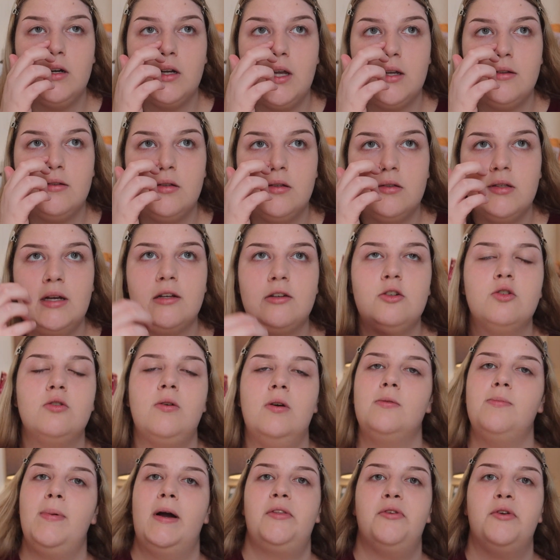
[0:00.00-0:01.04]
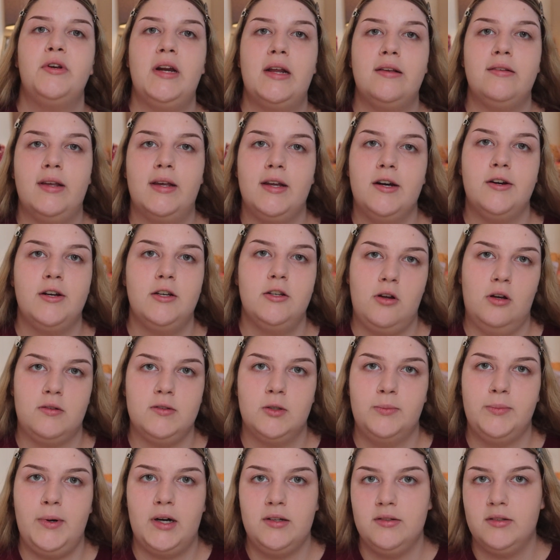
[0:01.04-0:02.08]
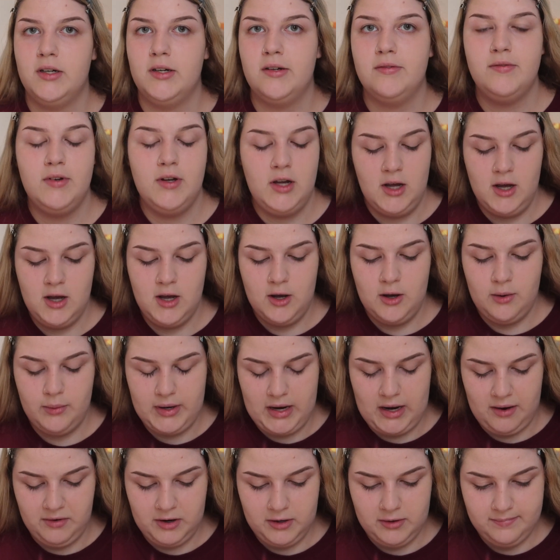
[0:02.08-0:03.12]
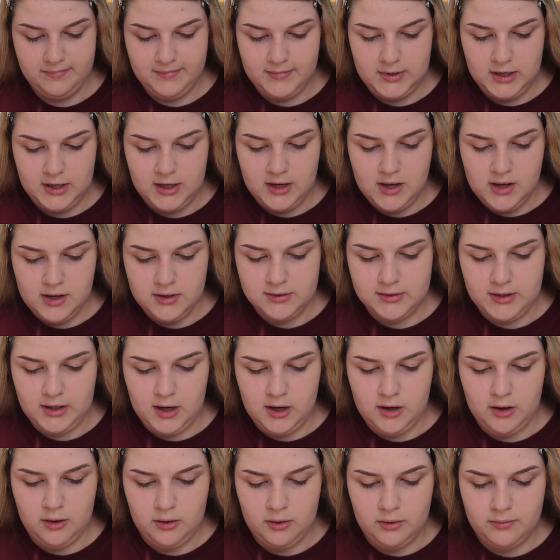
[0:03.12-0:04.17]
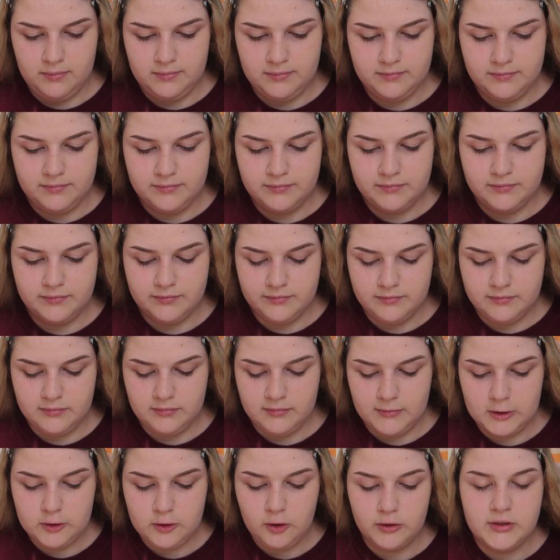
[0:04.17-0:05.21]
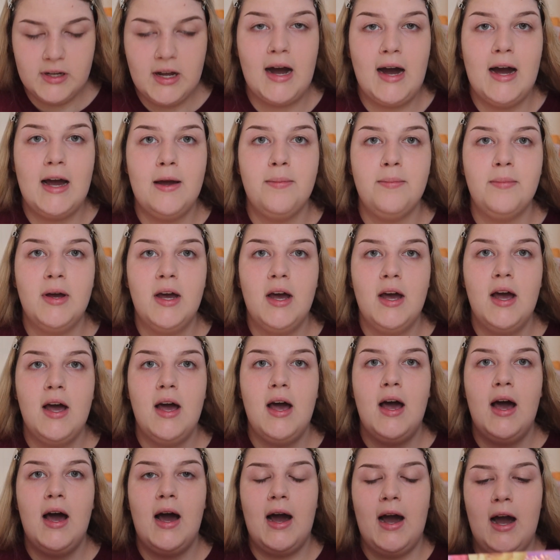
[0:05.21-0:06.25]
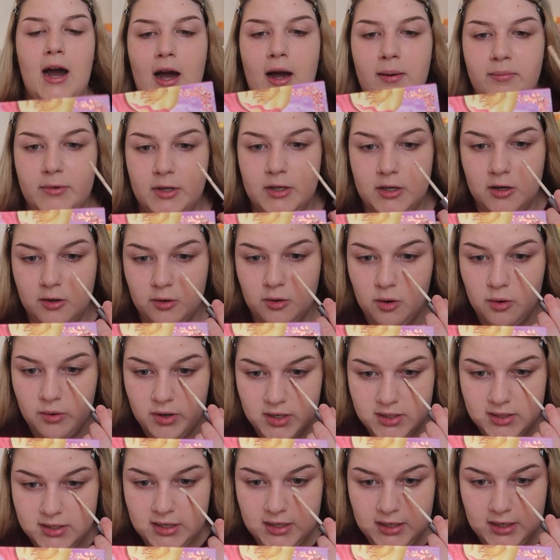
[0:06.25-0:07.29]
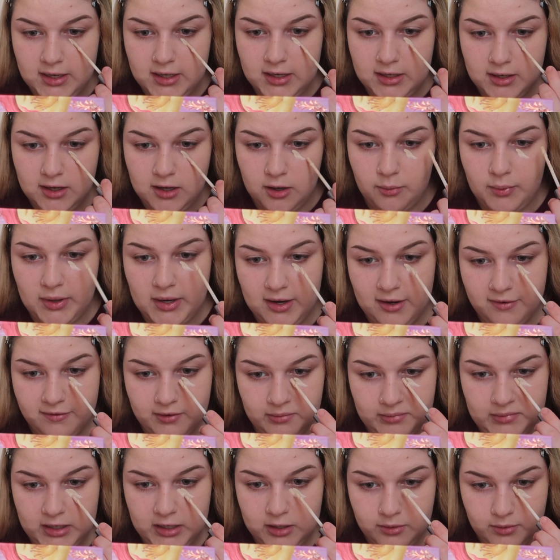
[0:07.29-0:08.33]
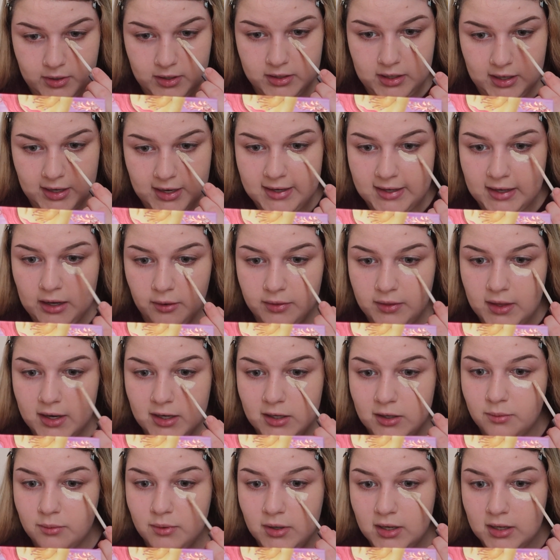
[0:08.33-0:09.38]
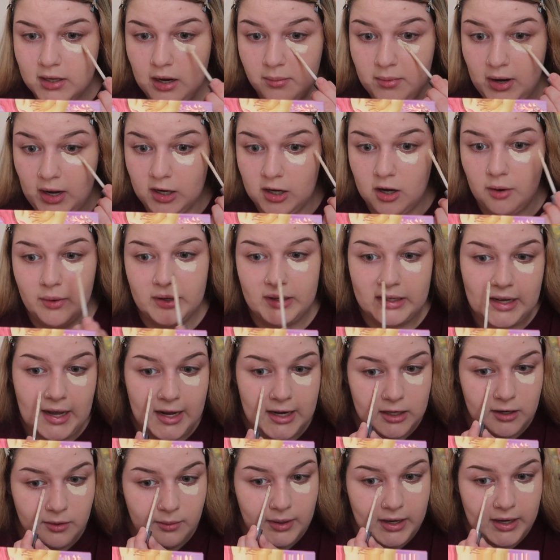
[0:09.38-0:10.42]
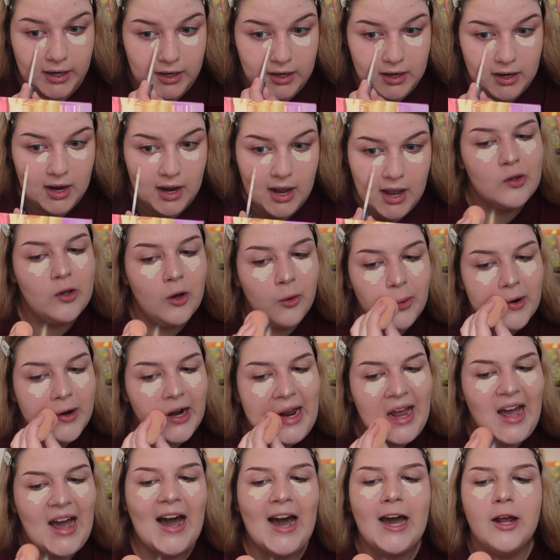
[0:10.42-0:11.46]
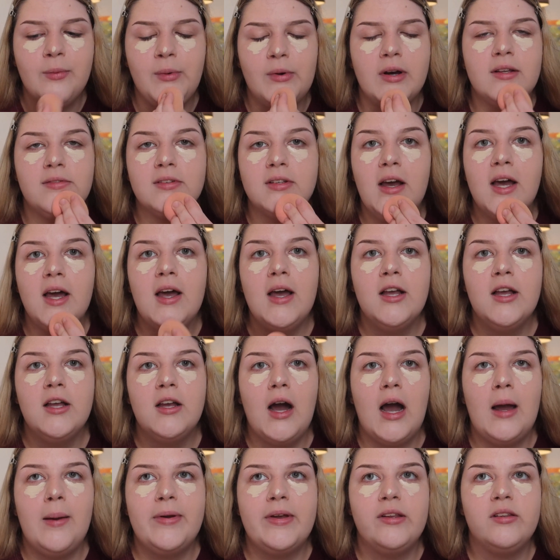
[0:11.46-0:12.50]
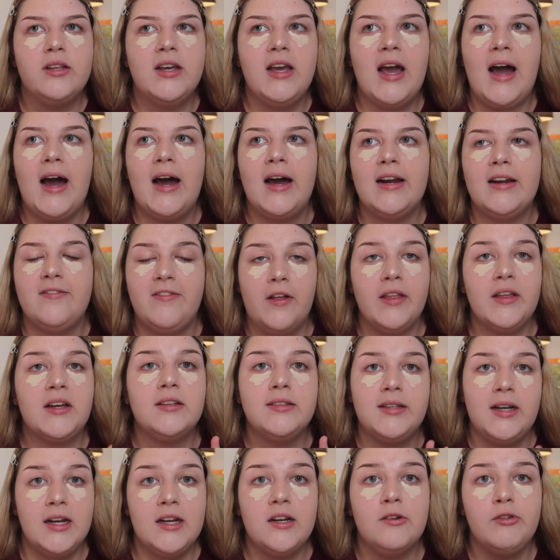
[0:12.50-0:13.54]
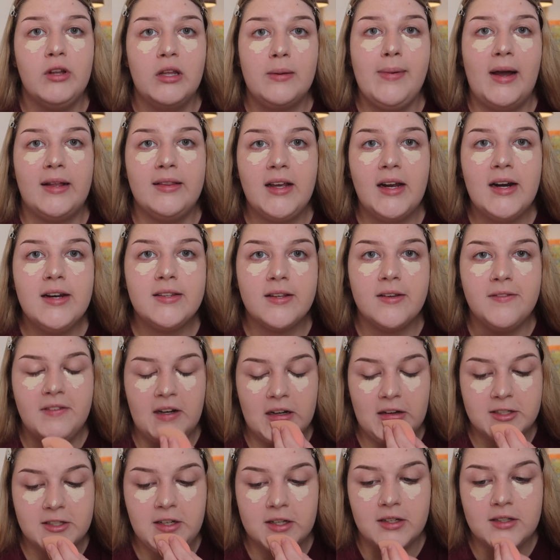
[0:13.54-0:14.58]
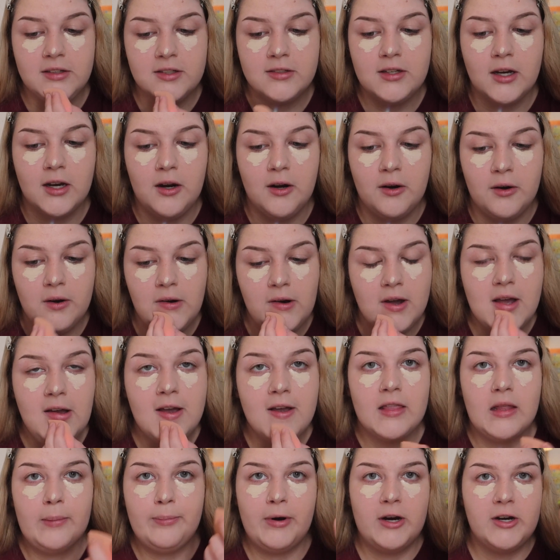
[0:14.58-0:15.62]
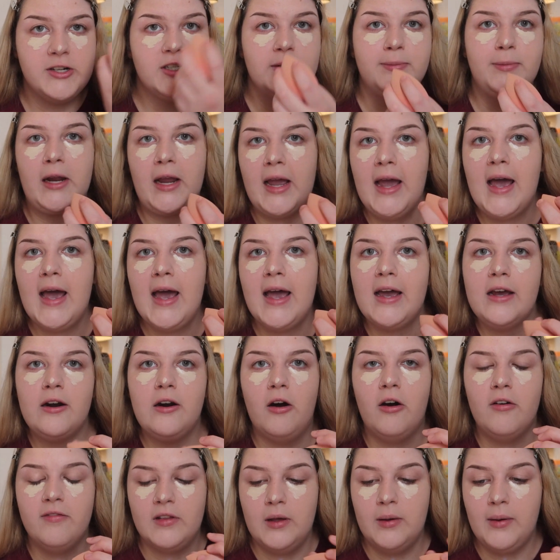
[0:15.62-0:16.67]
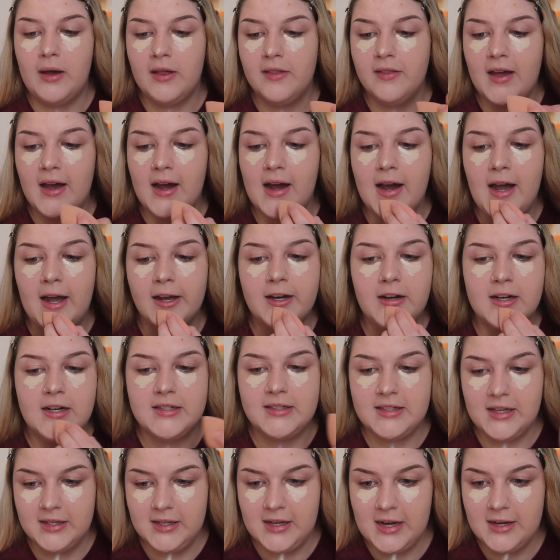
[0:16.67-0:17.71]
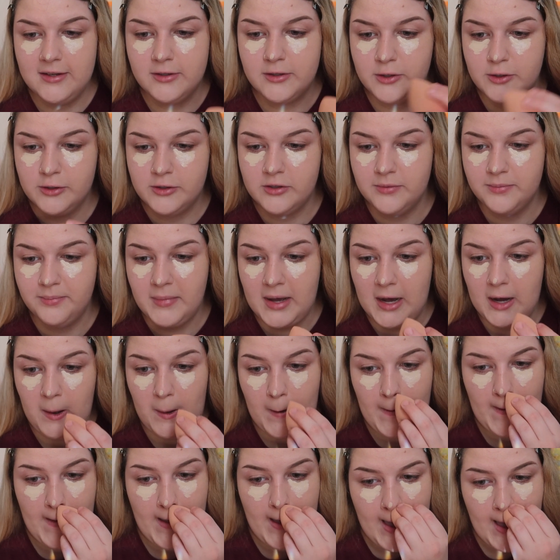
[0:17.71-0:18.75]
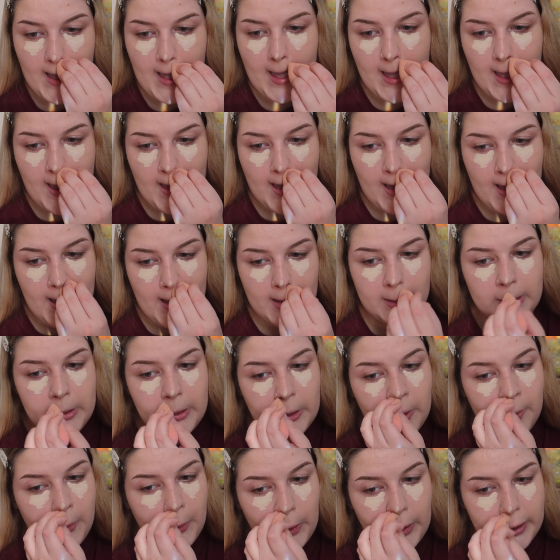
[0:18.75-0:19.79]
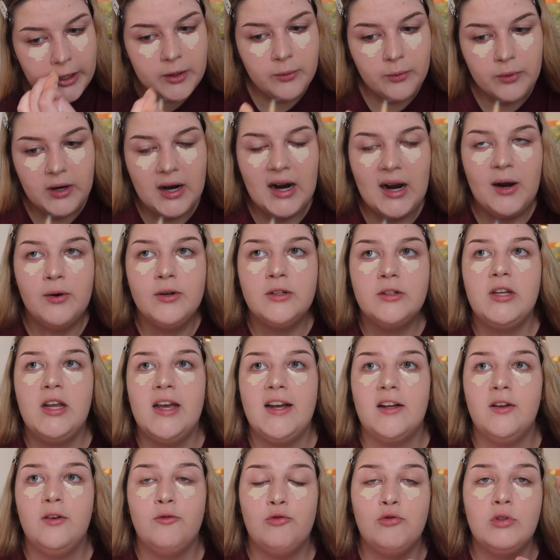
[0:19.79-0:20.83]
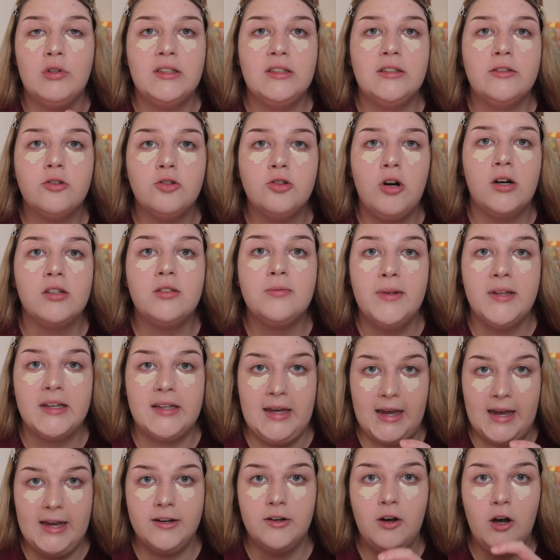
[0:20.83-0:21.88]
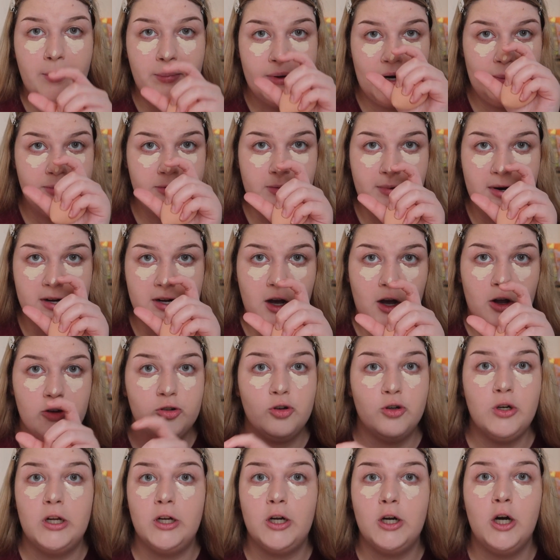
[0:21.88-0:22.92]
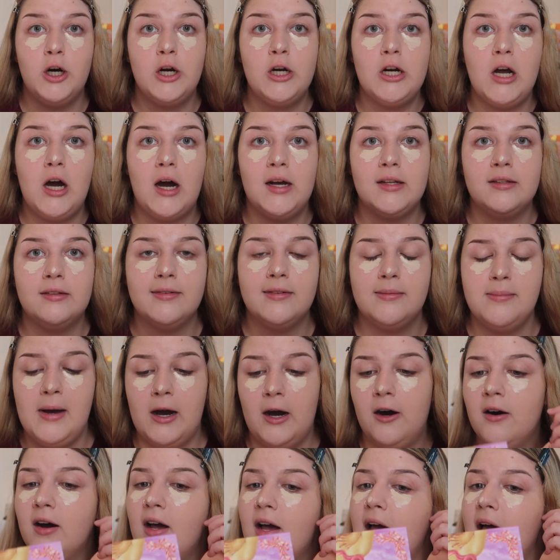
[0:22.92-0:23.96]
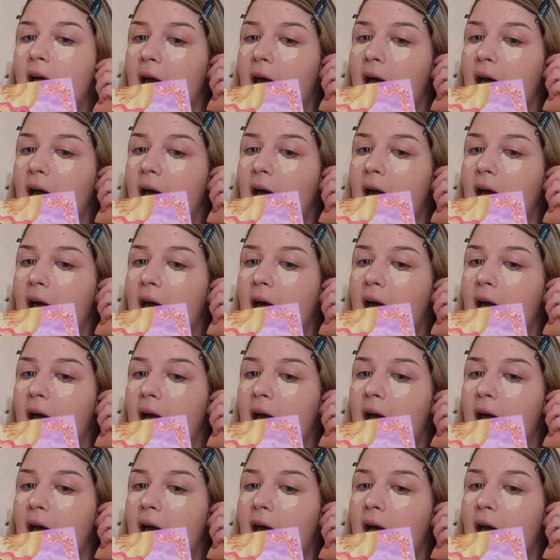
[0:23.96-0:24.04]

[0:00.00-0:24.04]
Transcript: gets his test results back 3 days later. He's also positive. Whatever. So this whole time, I'm, you know, quarantining away from anyone, not hanging out with anyone. I'm not going anywhere. So what I had was, I basically had, it felt like a really bad sinus infection. So the pressure in my head, all that, I couldn't taste or smell, to the point where I would take a really strong smelling candle, I'd put it up to my nostril, and I could not smell